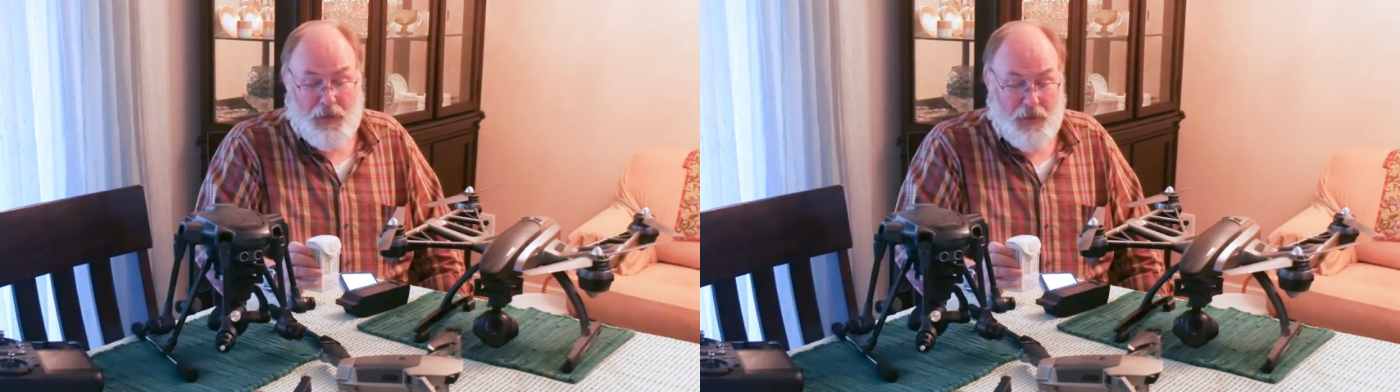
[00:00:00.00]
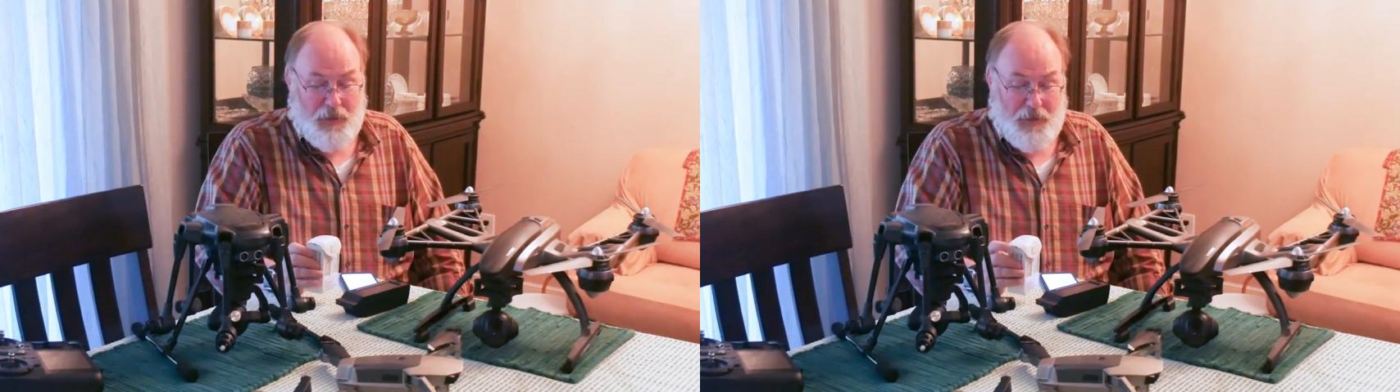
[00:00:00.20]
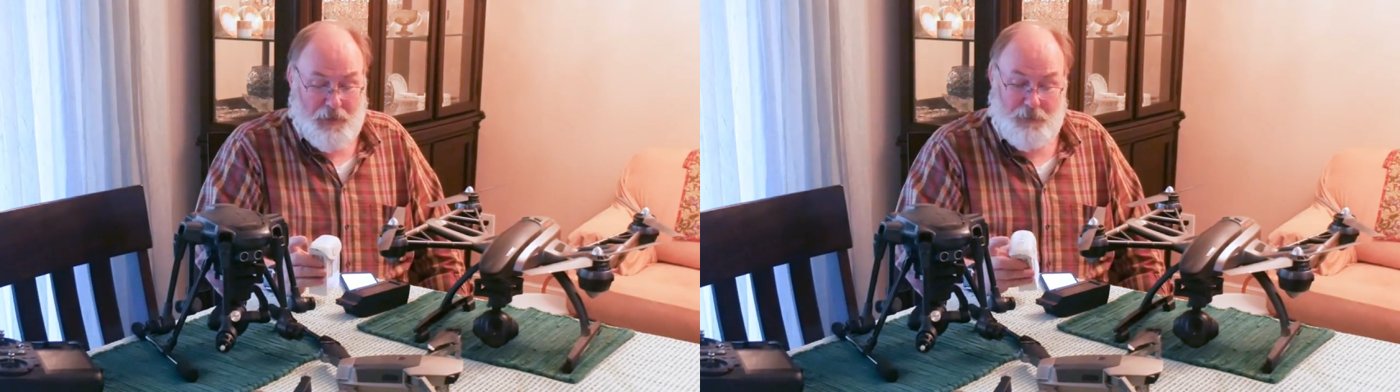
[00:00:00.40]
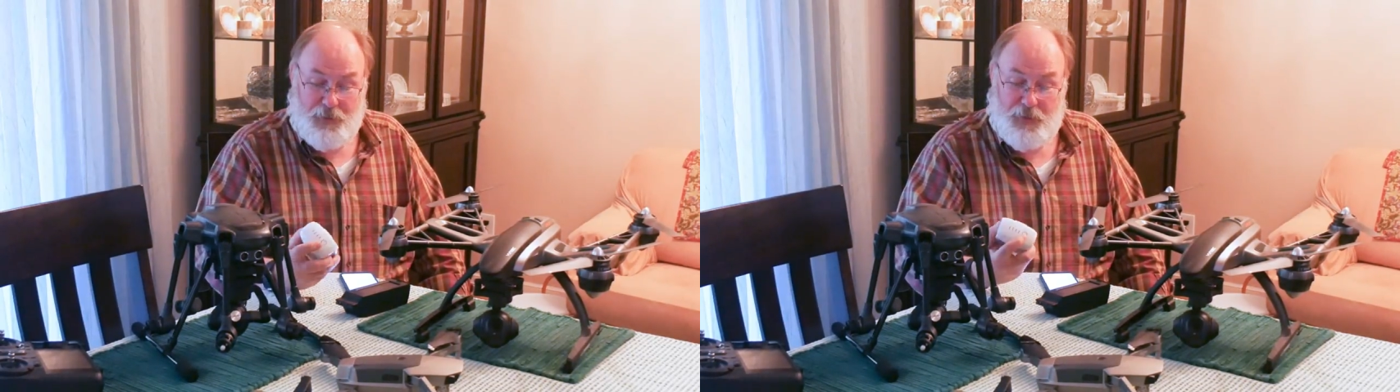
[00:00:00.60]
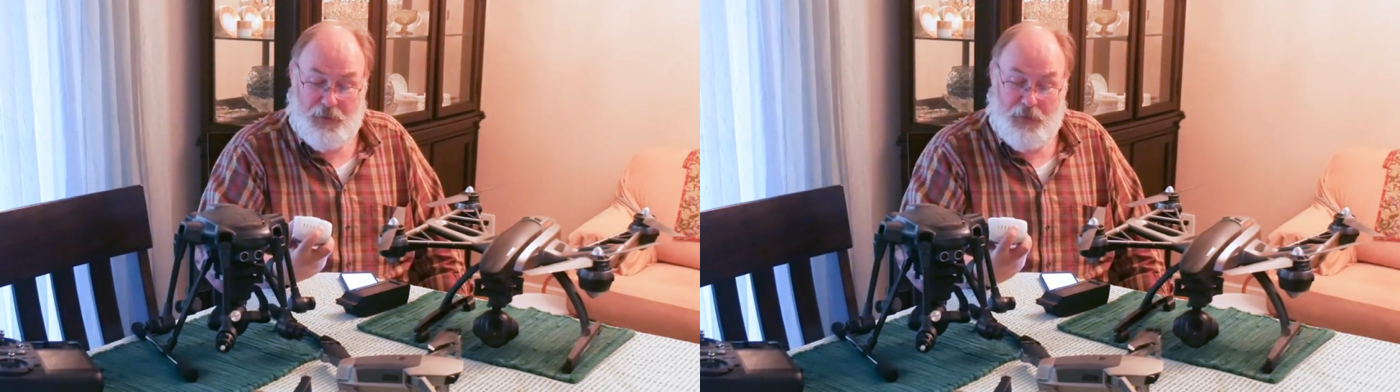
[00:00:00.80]

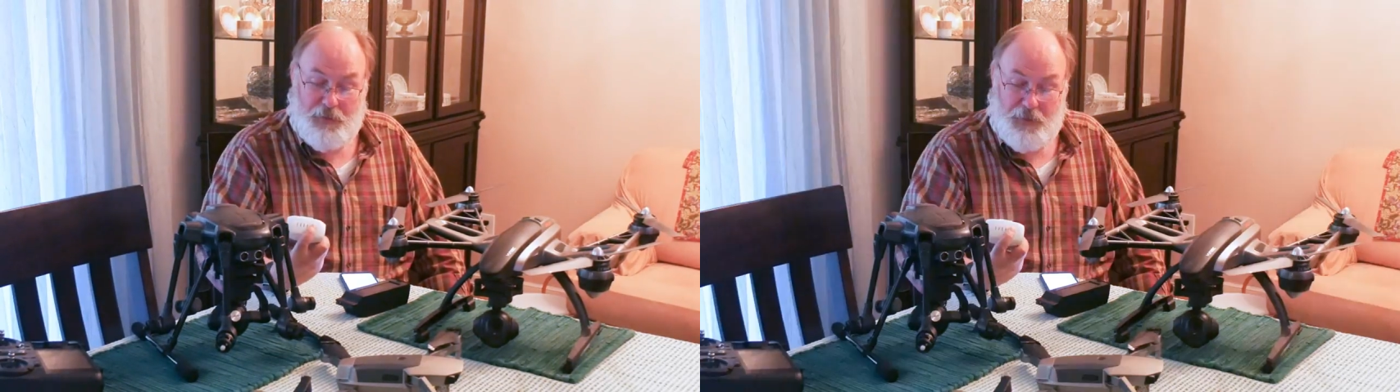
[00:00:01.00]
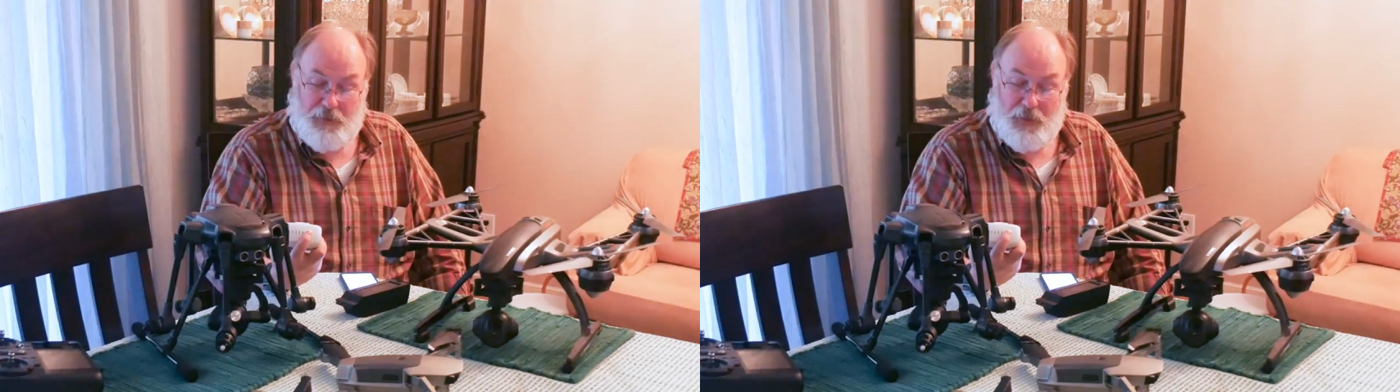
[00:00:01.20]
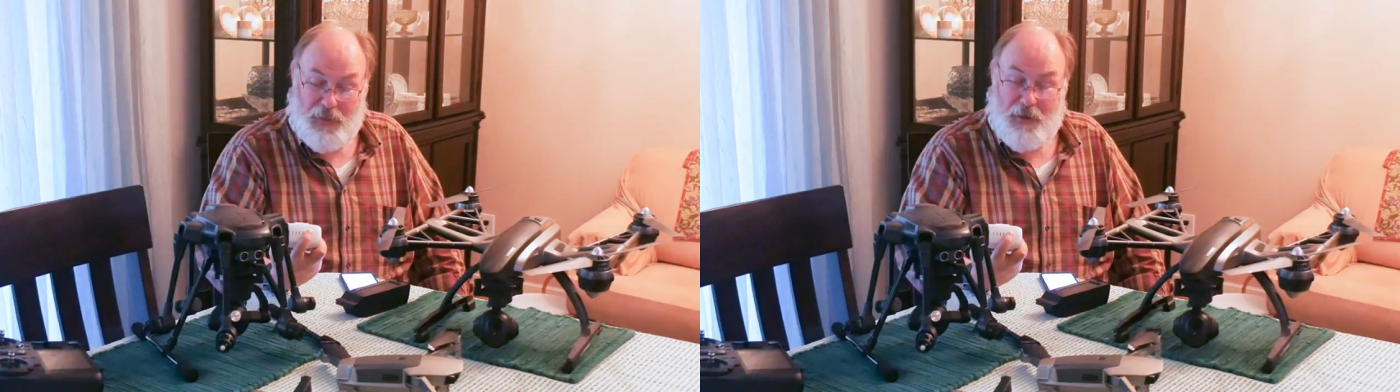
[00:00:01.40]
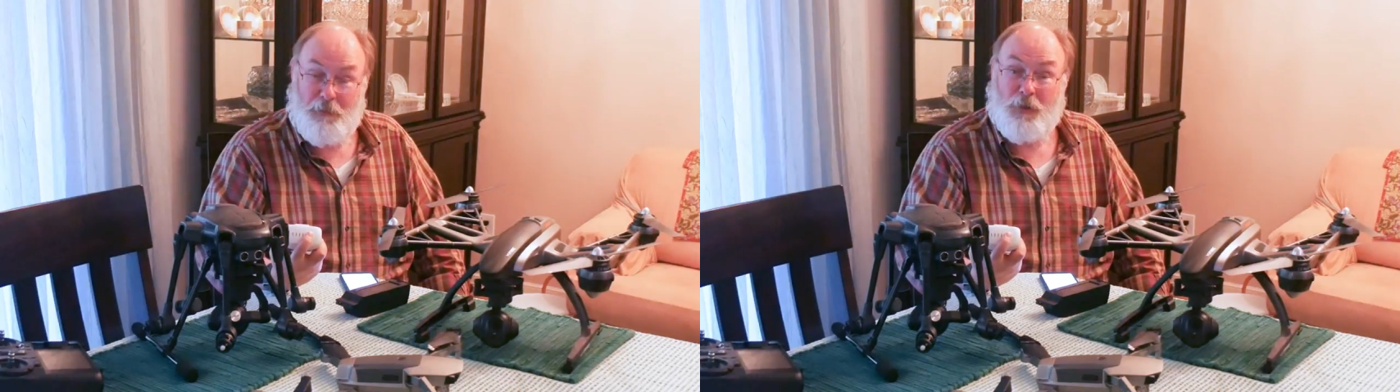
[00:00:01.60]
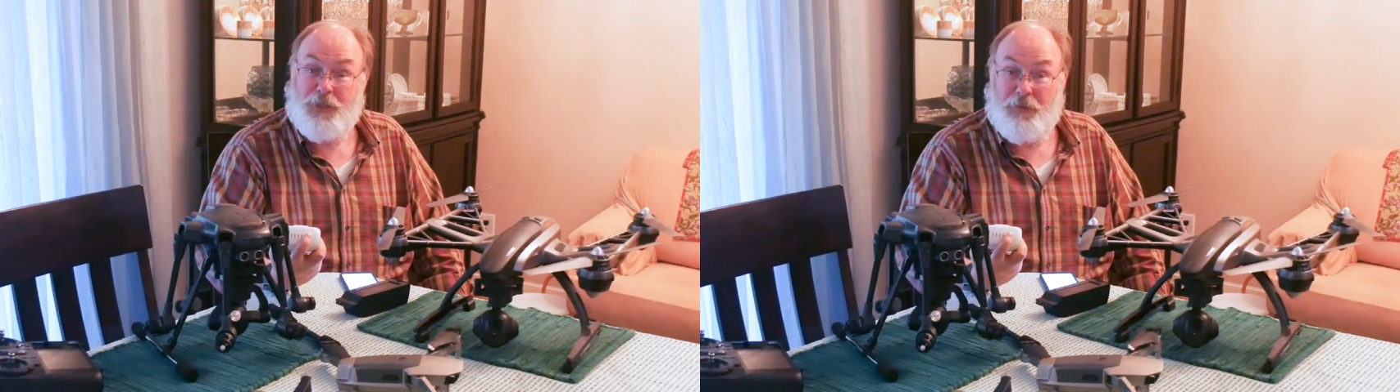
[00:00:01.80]

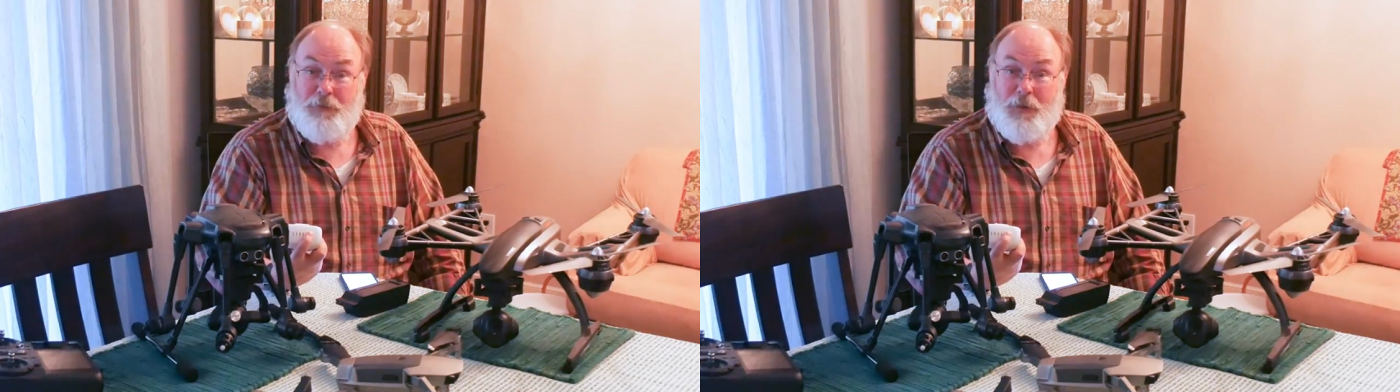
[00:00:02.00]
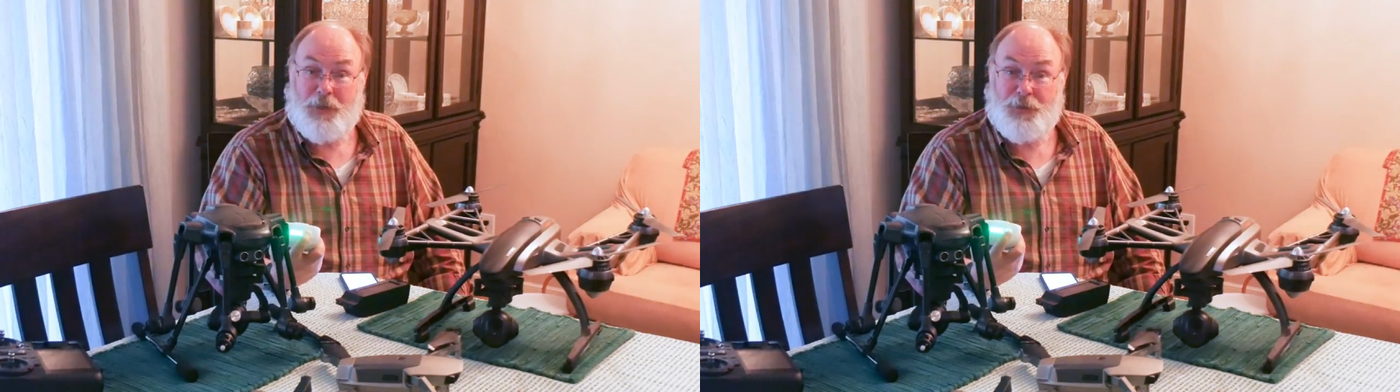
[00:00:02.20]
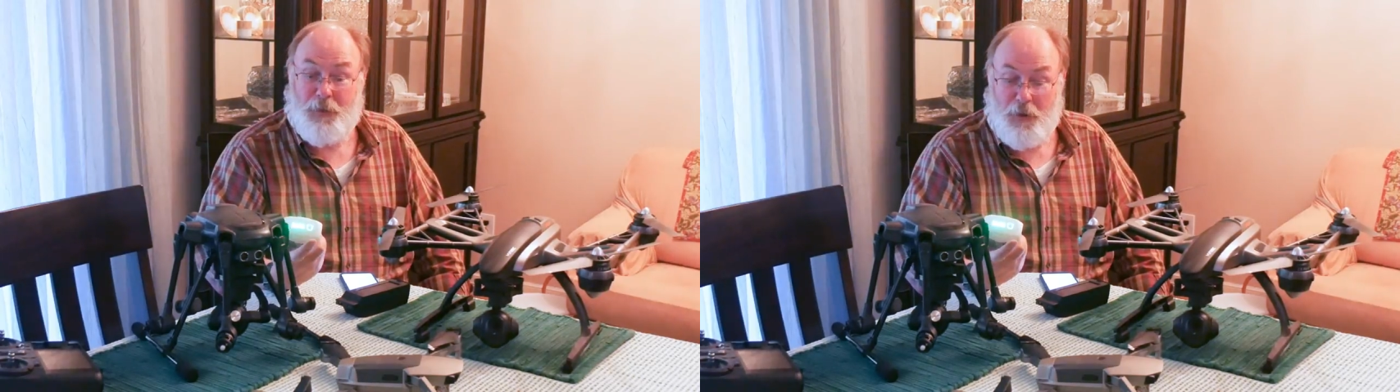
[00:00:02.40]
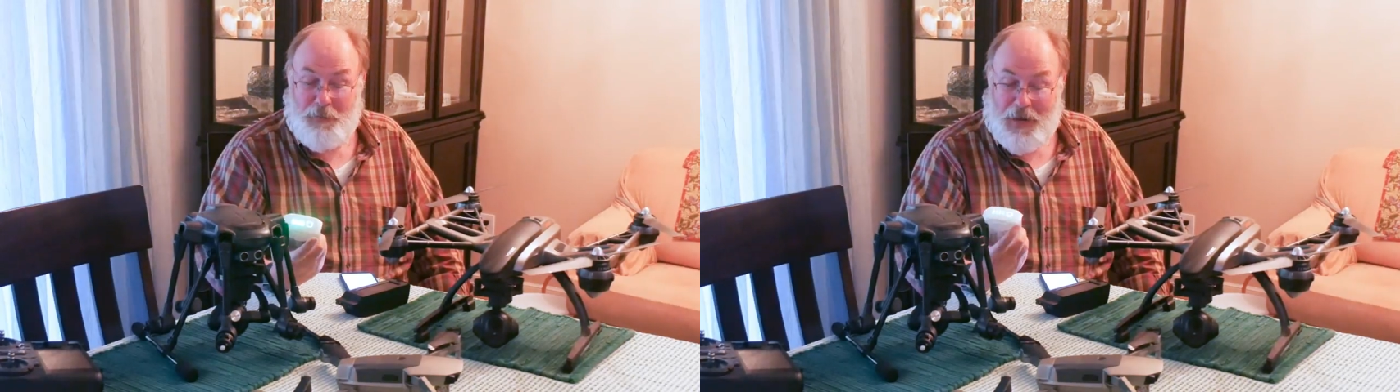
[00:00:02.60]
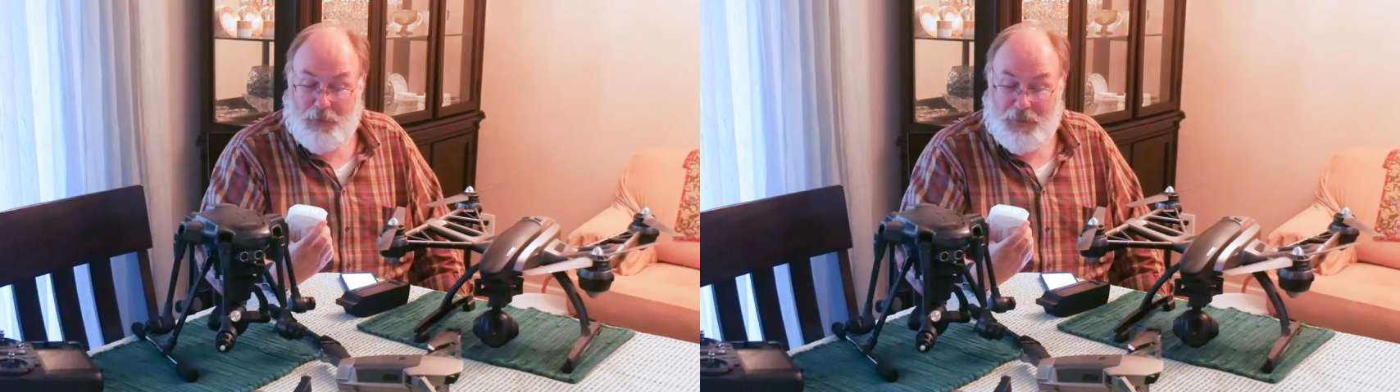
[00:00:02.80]
Most of them are smart
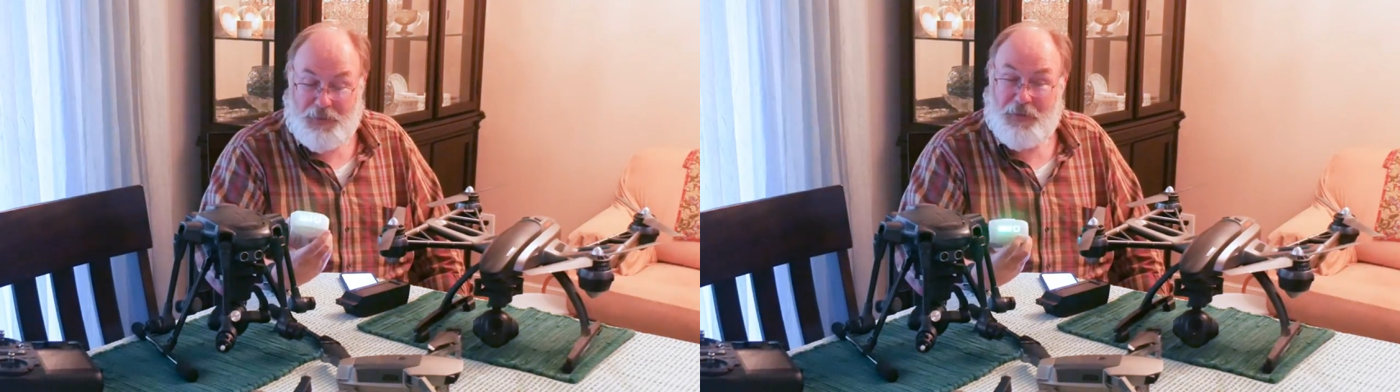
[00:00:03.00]
batteries,